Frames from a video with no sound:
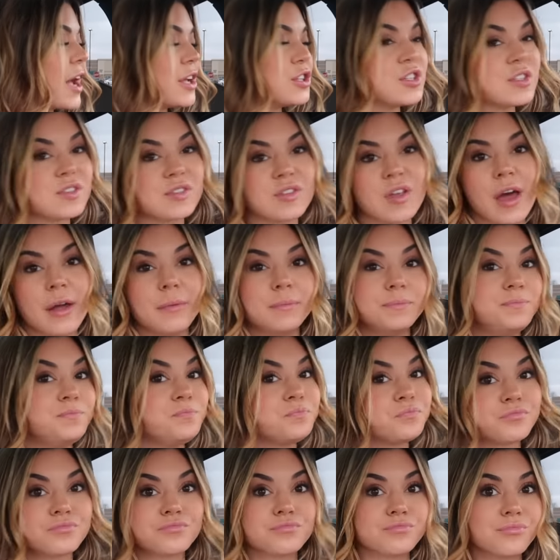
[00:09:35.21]
I just said
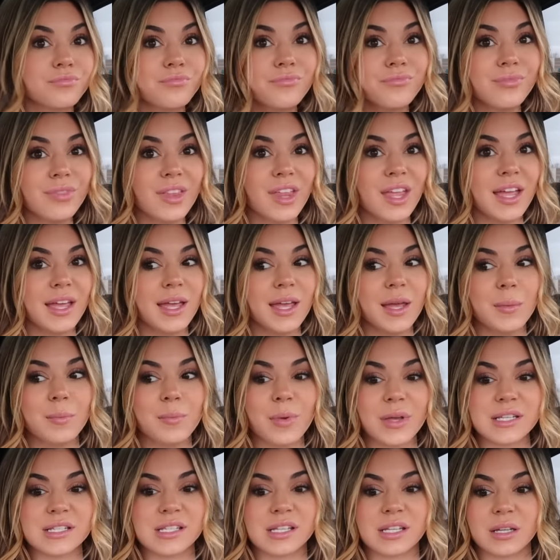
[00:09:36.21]

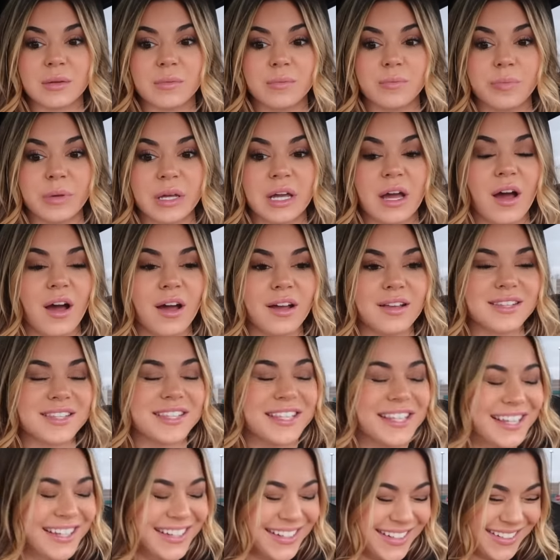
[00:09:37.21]
basically
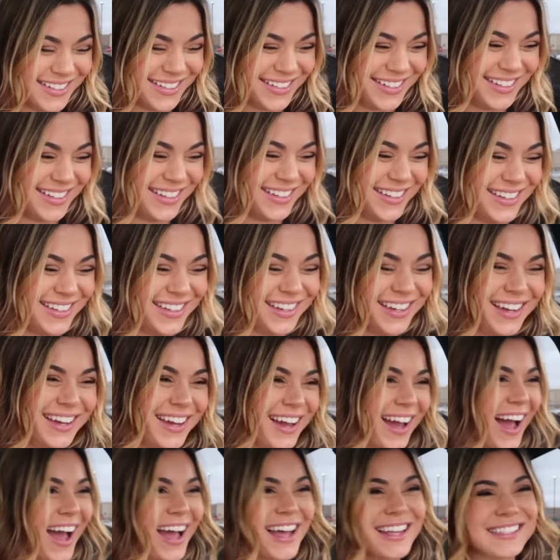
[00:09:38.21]
because
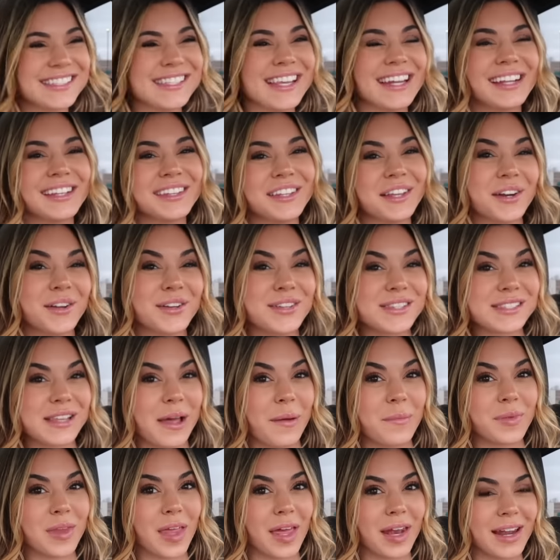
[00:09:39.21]
I said a little
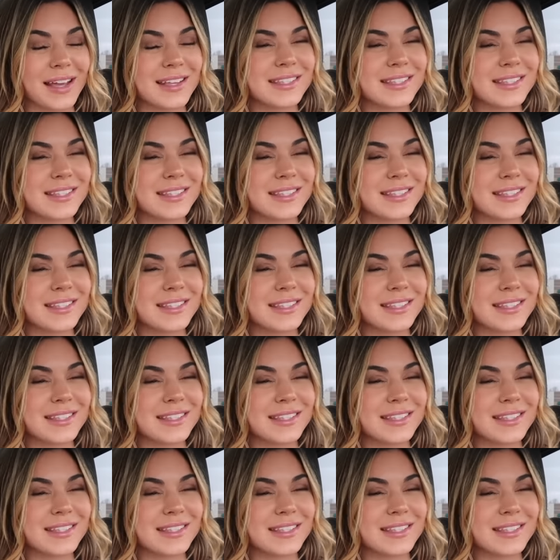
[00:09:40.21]
something.